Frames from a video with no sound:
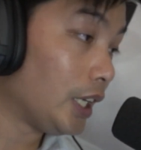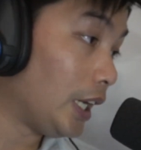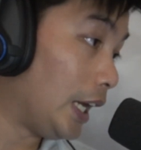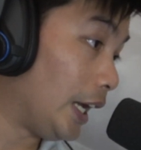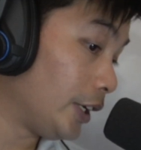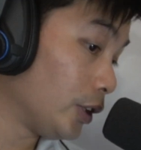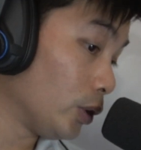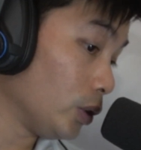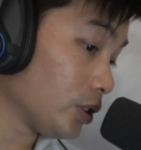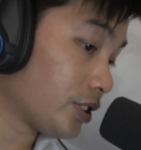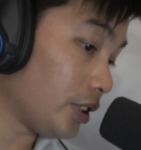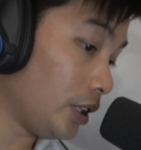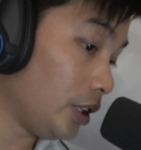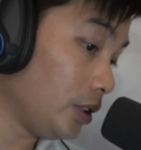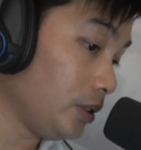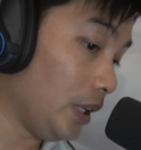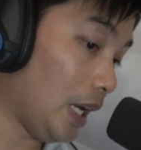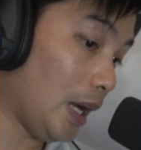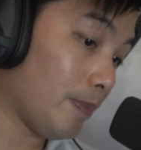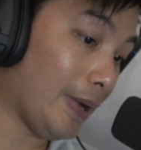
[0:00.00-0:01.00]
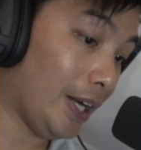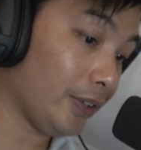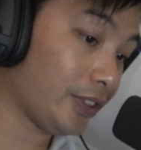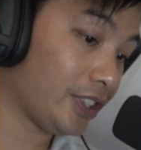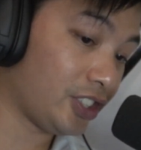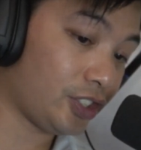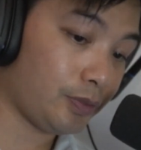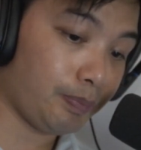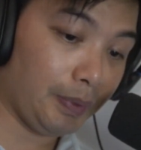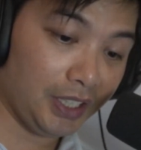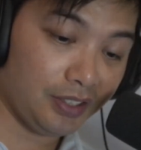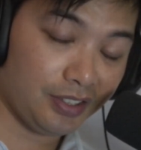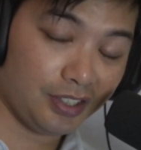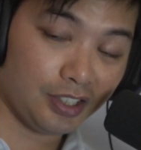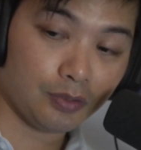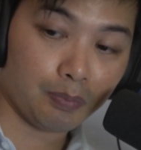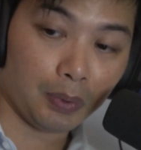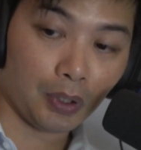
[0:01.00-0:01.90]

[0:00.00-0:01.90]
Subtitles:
And also, about the species